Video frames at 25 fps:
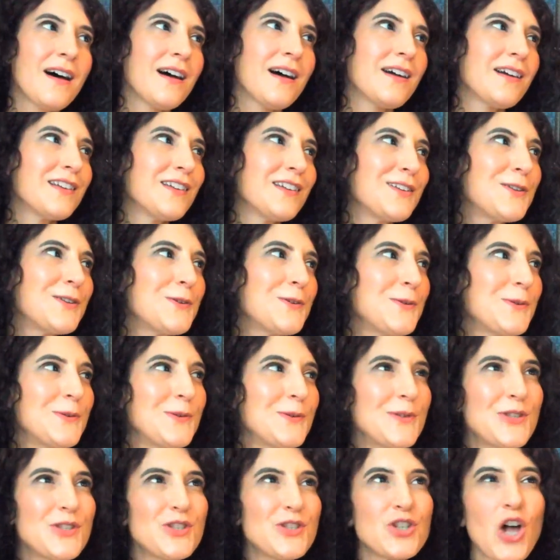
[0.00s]

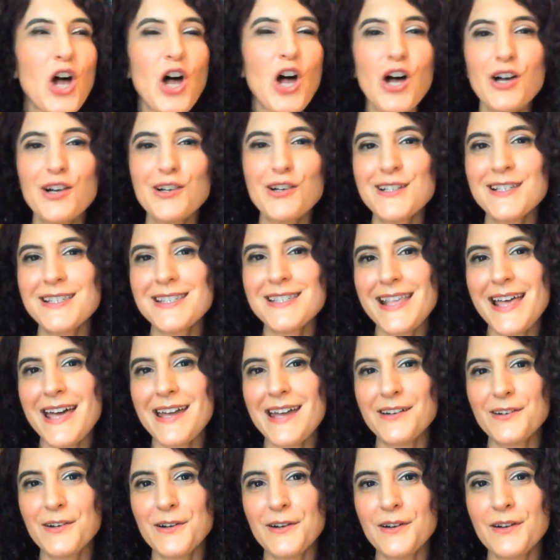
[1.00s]
Use songs
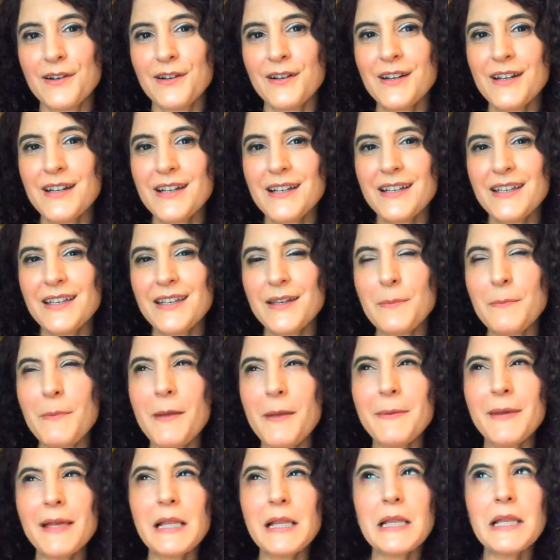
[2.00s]
that are
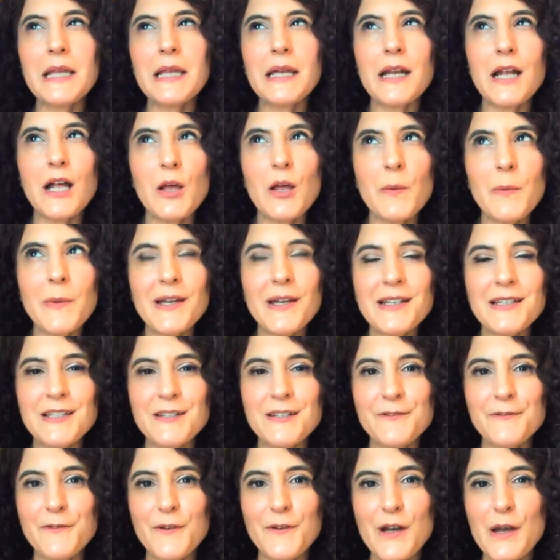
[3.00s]
maybe a little bit
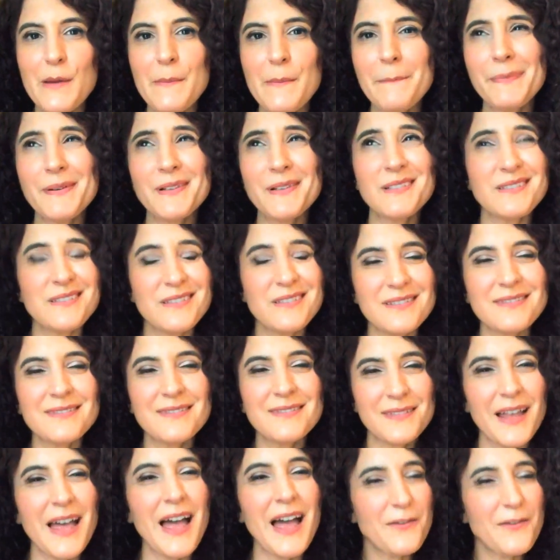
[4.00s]
different, but
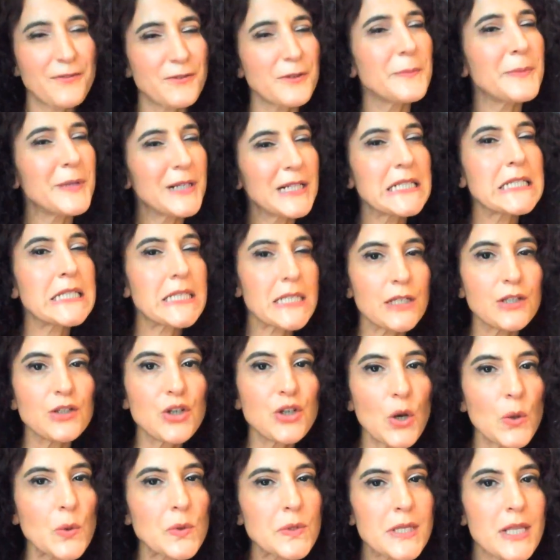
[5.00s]
everybody still
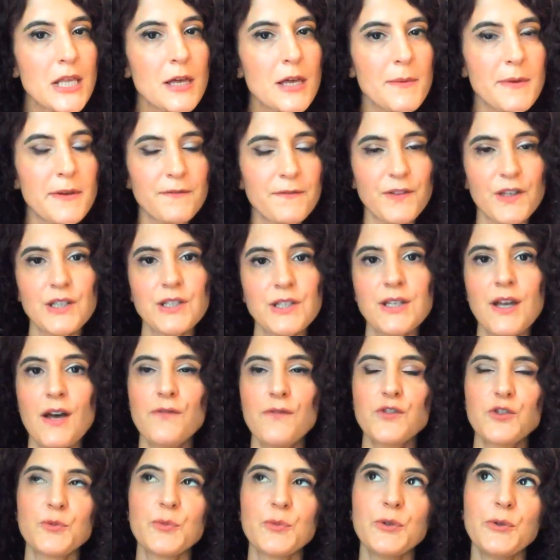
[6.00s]
knows them and feels
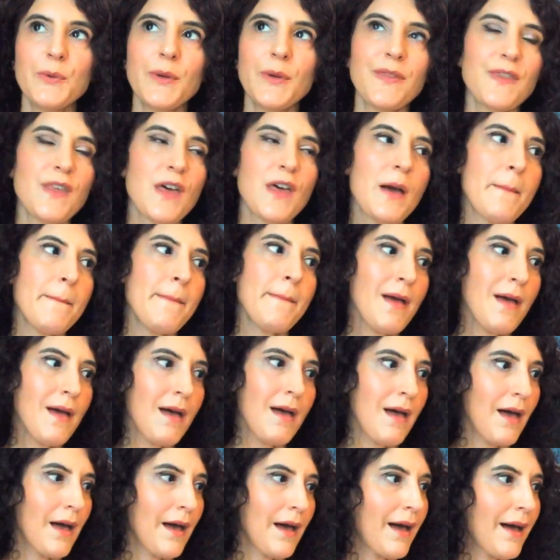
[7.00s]
comfortable with them.
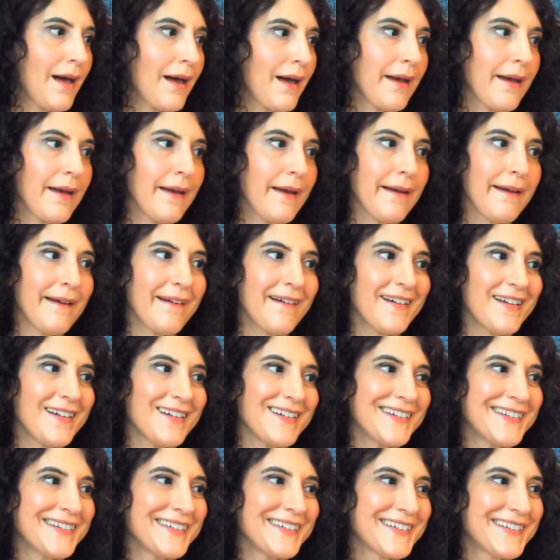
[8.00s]

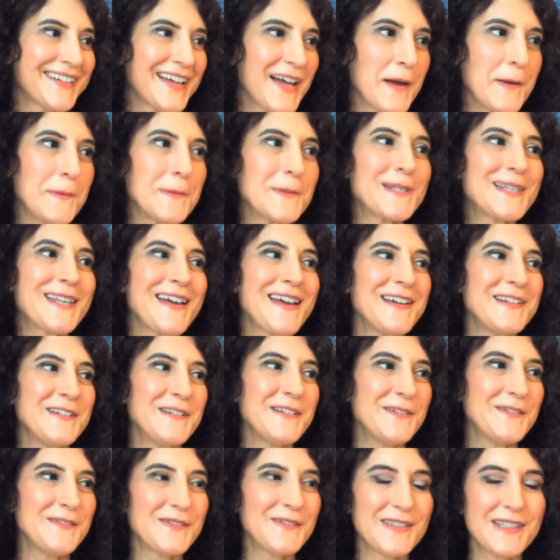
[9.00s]
I was kind
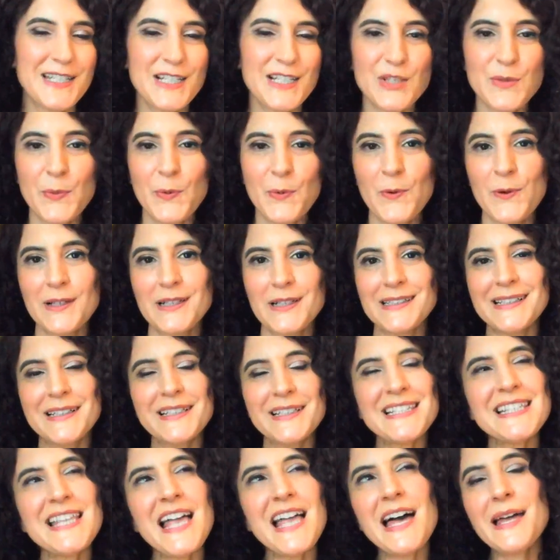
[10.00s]
of disappointed.
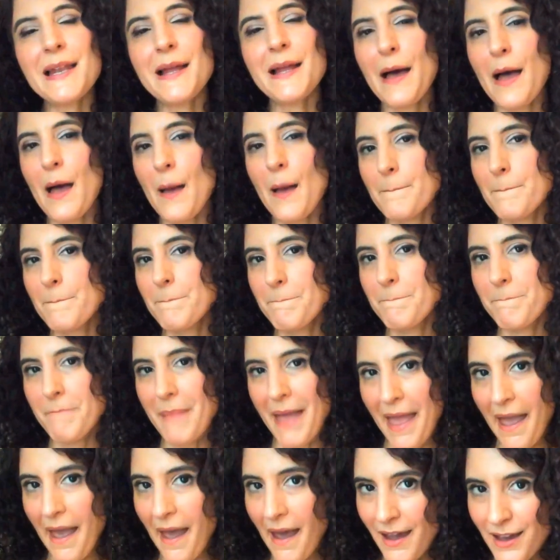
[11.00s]
It's not a
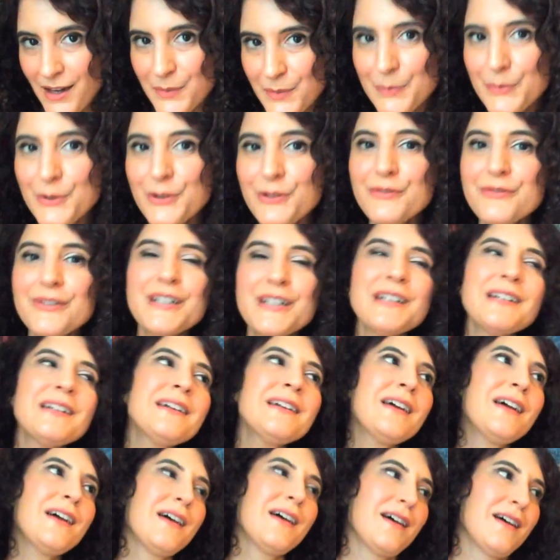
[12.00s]
bad
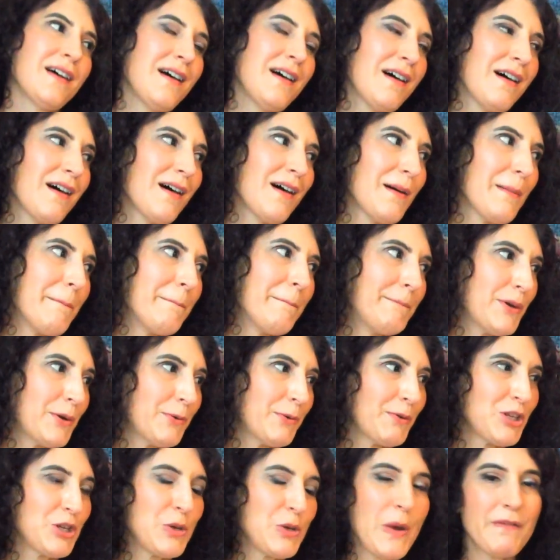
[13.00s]
movie,
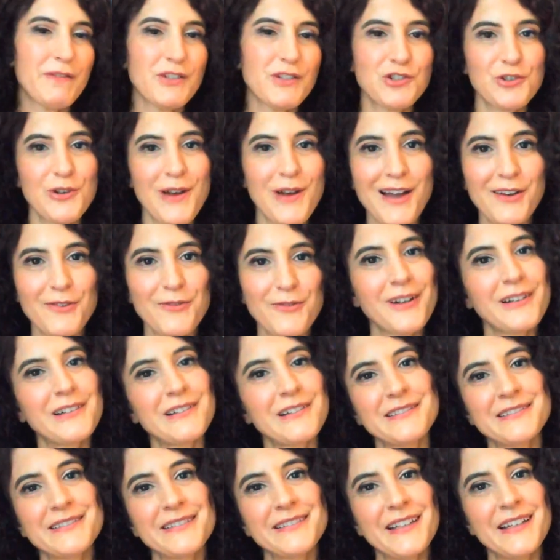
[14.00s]
but when you have a track
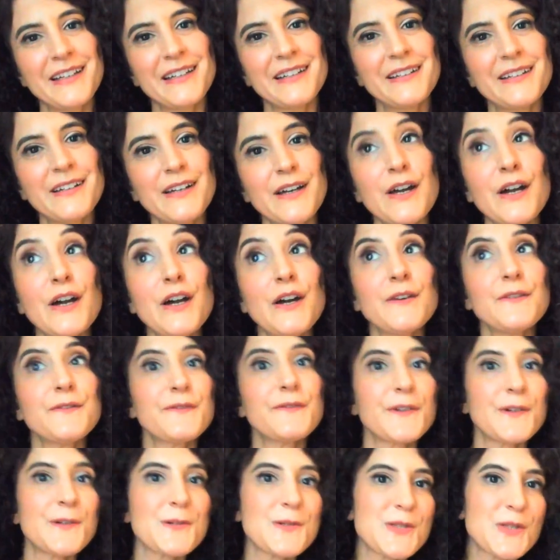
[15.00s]
record like
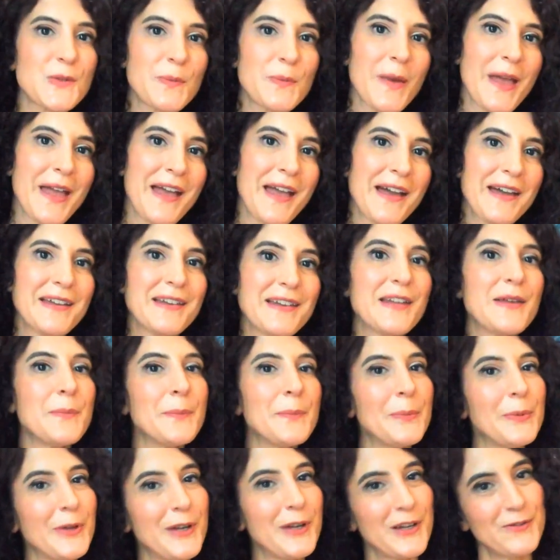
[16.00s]
First Man
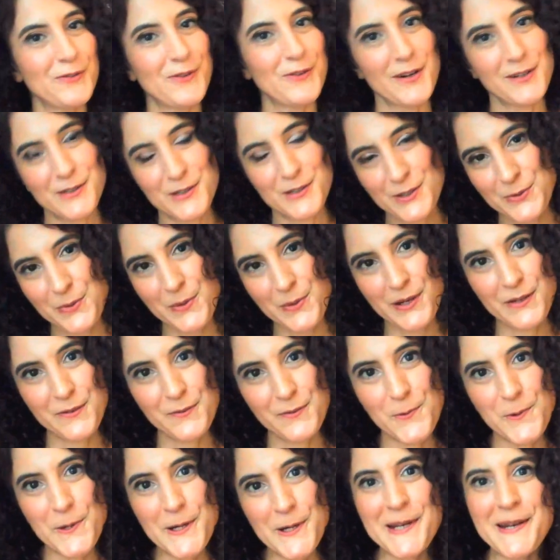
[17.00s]
and Blade Runner
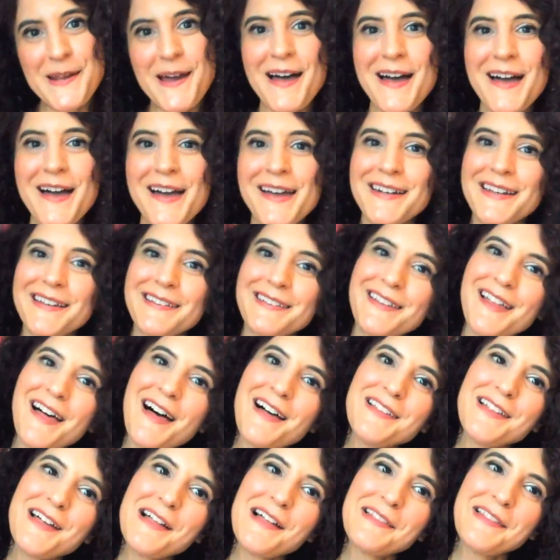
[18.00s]
2049 and
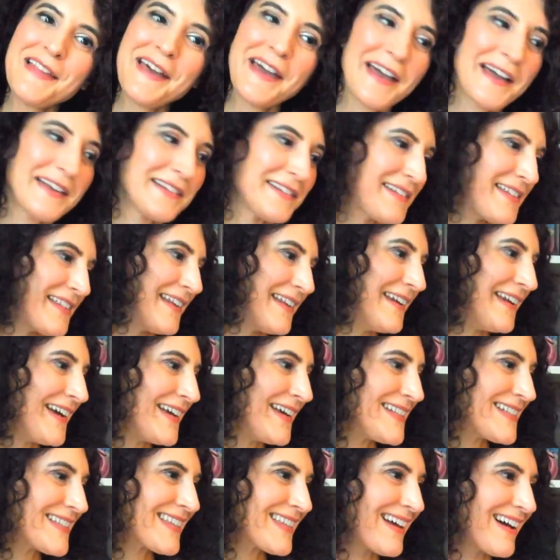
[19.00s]
La La Land and The
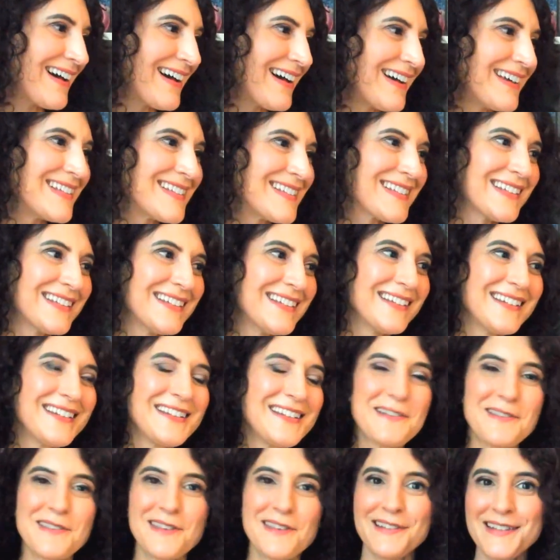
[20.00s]
Nice Guys, and
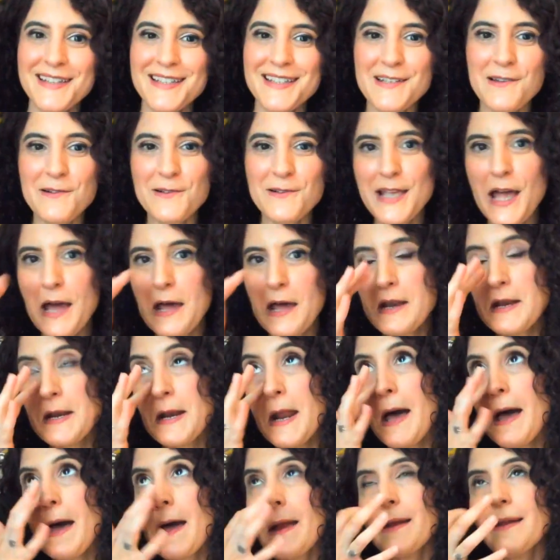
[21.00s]
the list goes on and
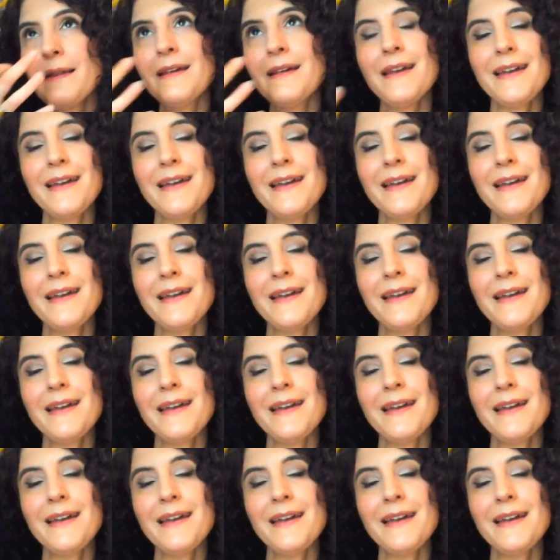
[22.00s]
on,